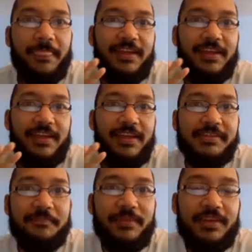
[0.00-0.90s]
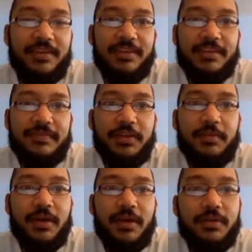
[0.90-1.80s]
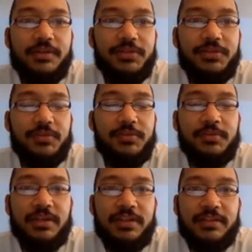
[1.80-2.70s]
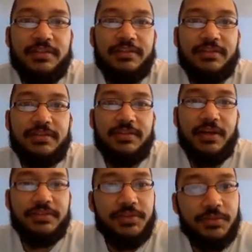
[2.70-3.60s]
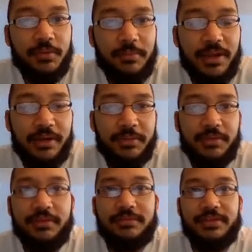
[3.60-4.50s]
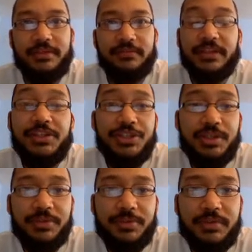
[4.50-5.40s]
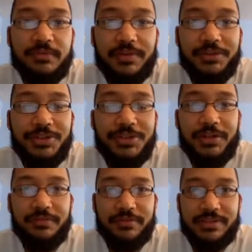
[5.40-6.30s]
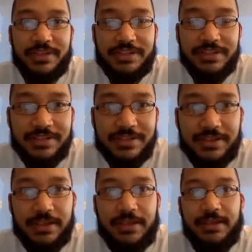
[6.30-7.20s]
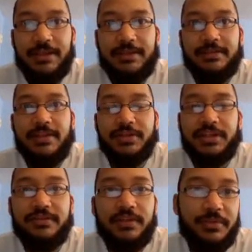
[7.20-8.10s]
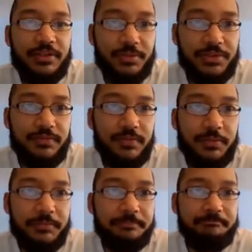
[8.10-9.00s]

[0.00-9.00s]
Hi guys. In this video, I want to talk to you about the relationship between voltage, current, resistance, and try to develop your intuition for it.